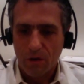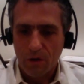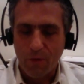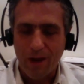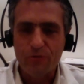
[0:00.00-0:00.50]

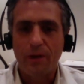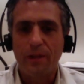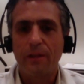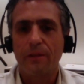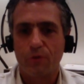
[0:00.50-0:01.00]

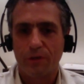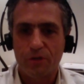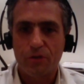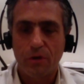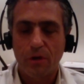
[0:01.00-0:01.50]
gradually the
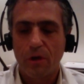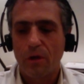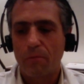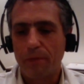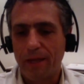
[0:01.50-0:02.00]
tradition
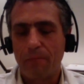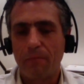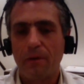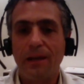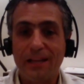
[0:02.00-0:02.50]
became
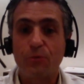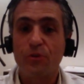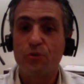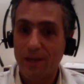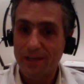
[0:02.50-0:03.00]
less
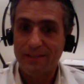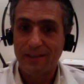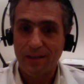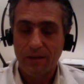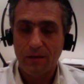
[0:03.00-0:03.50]

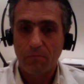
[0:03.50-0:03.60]
ritualistic,